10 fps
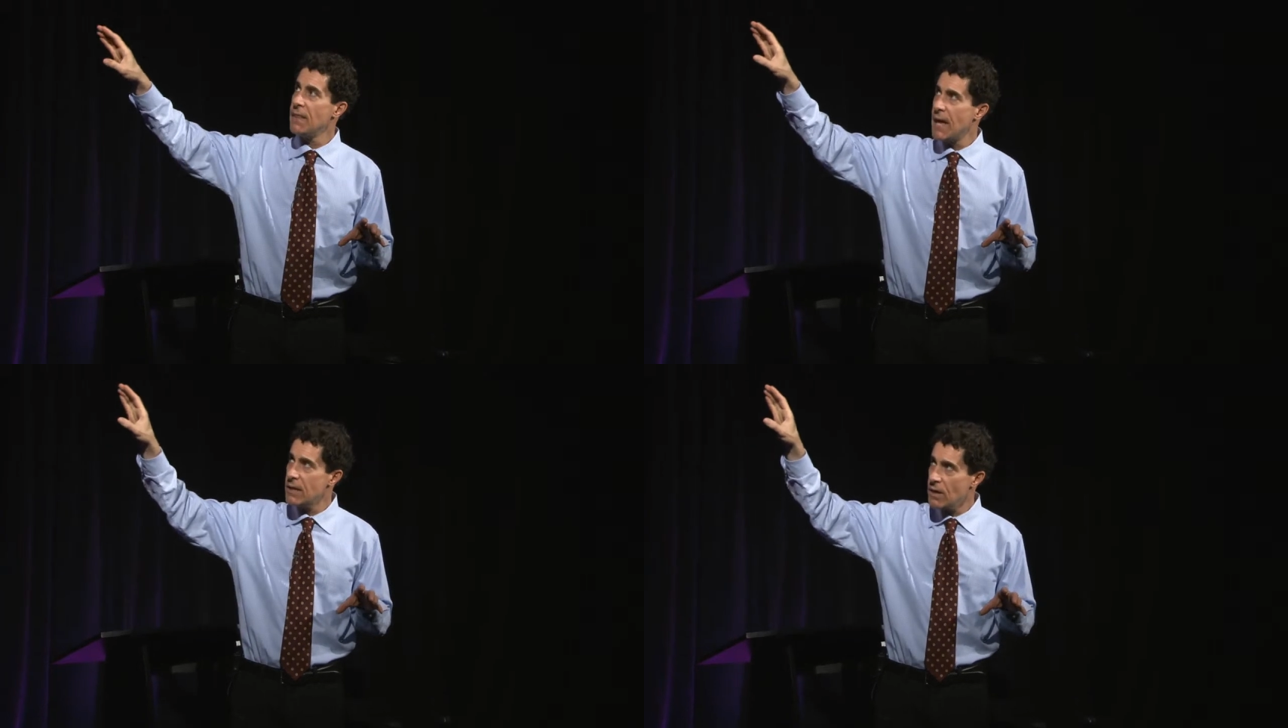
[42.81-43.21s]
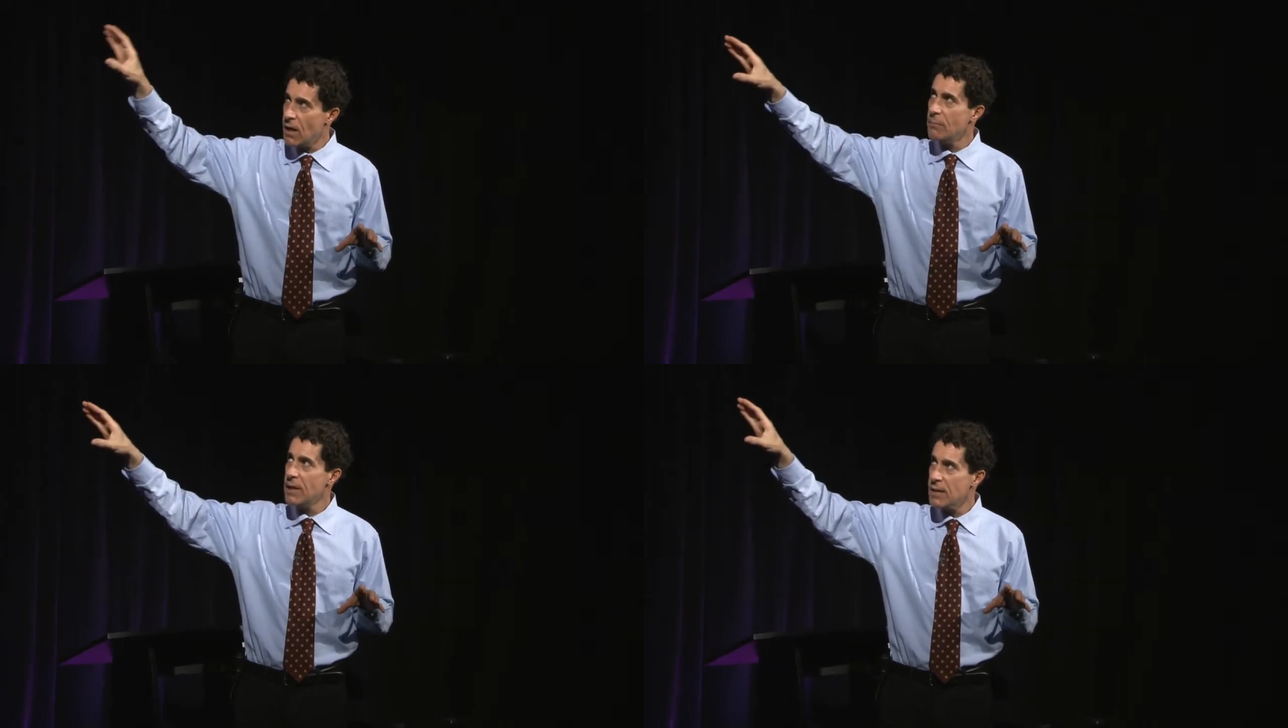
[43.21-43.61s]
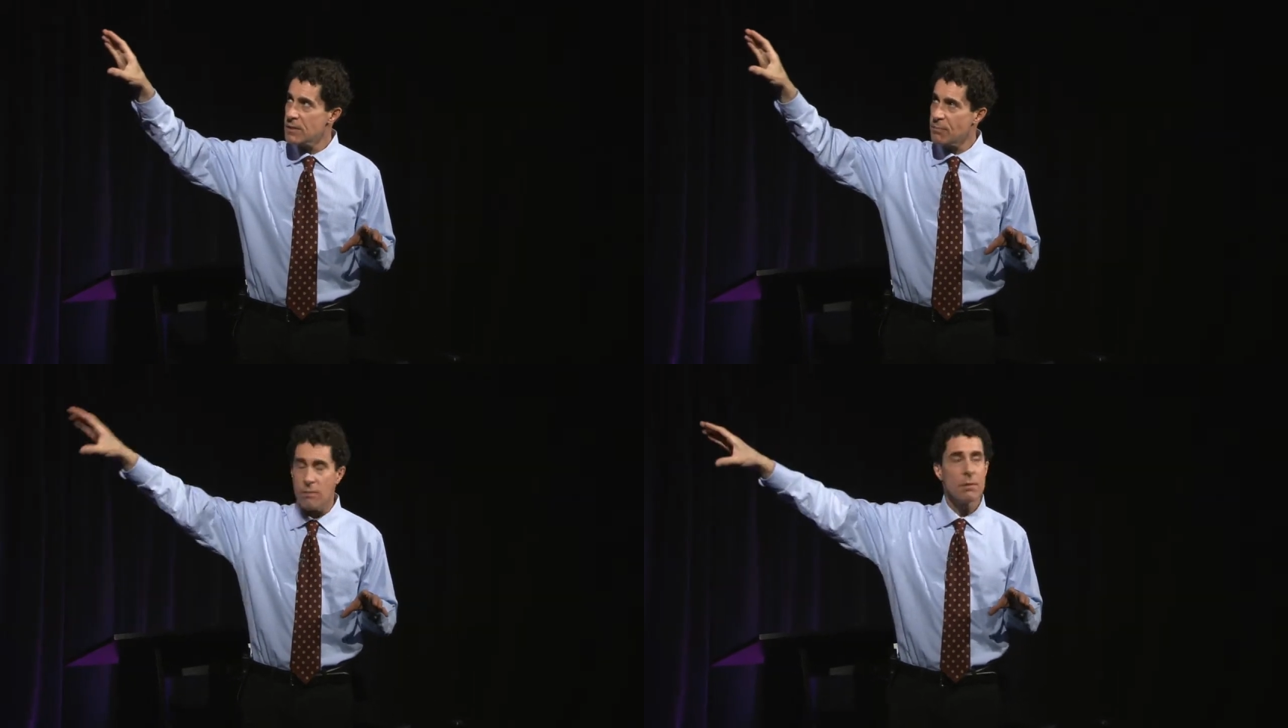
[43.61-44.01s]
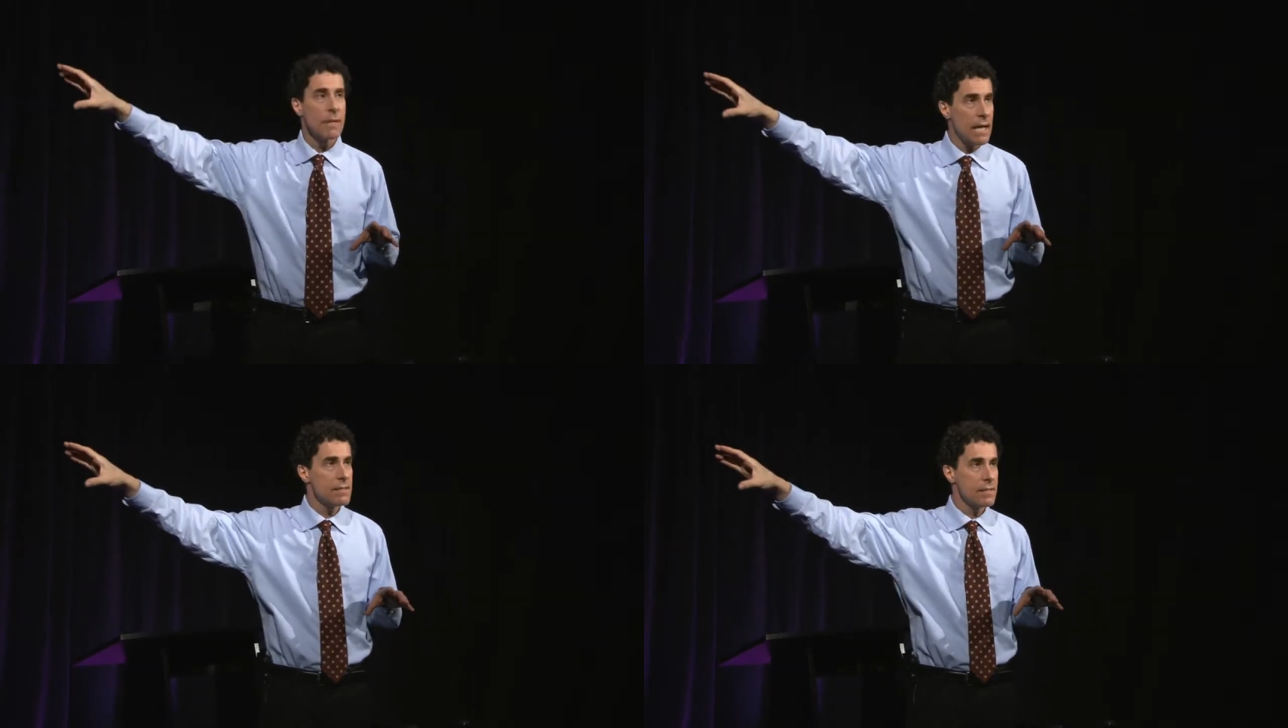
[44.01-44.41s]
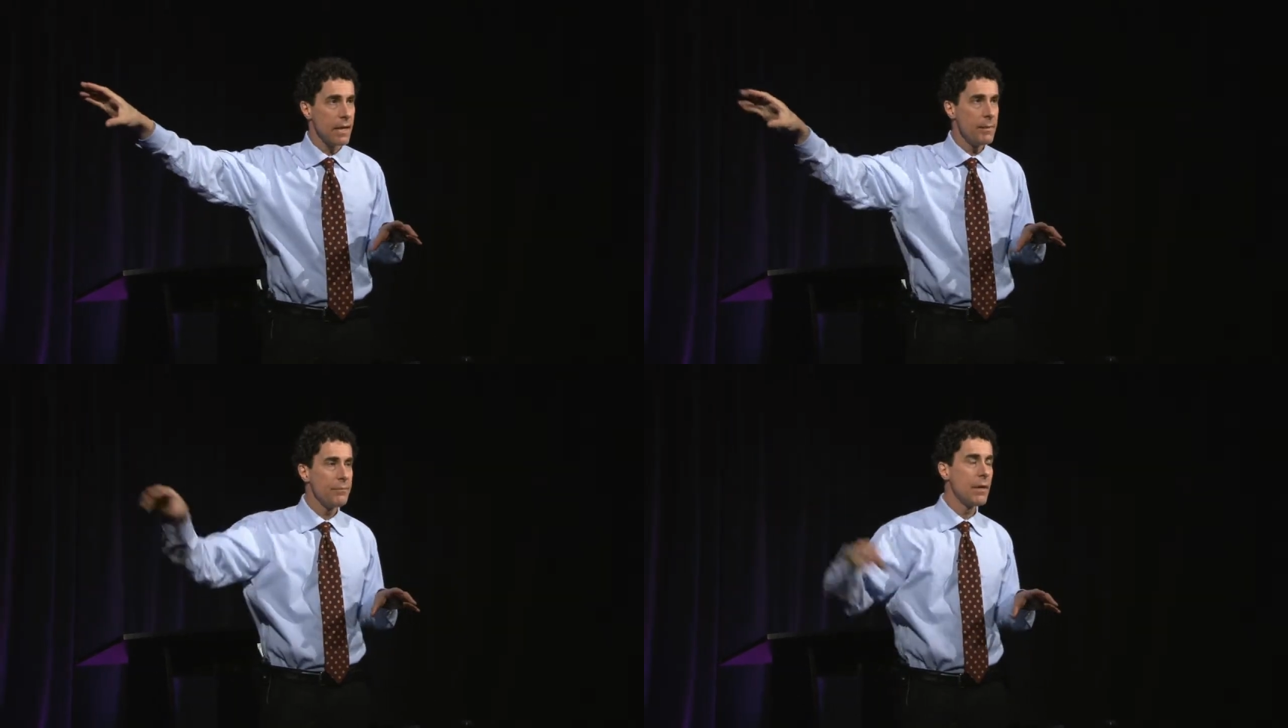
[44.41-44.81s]
that complex problem
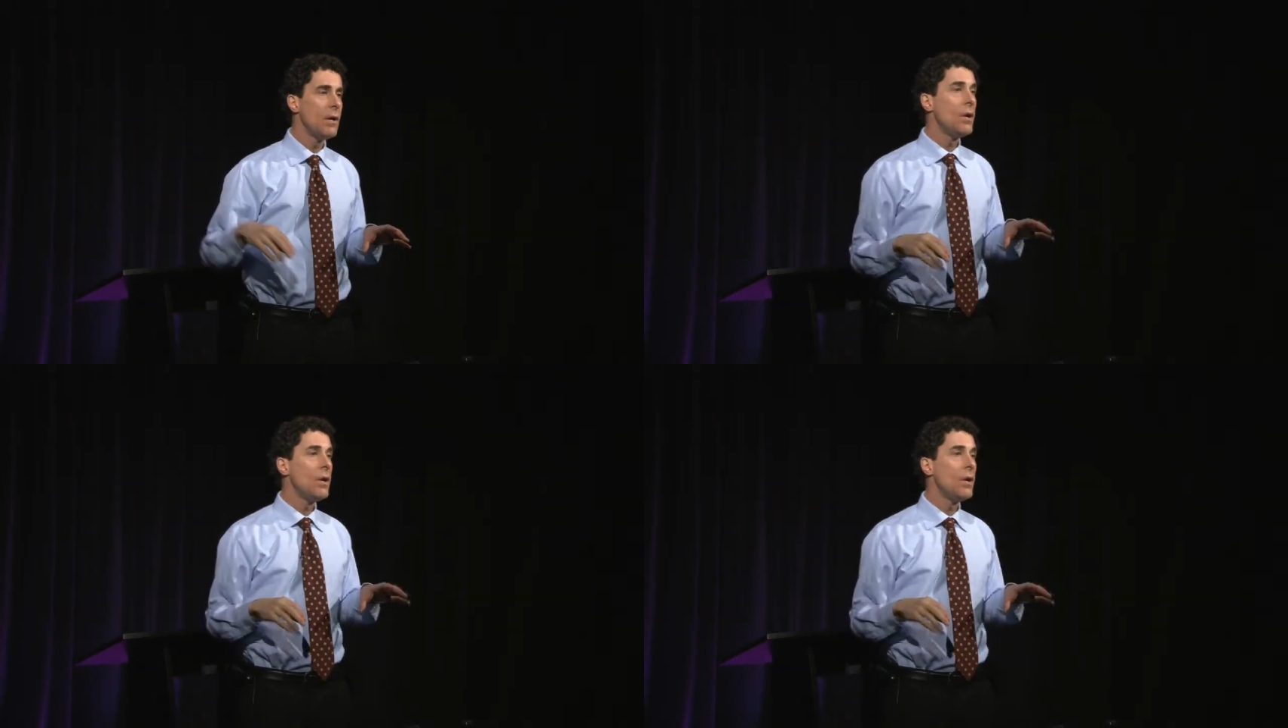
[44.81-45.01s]
landscape,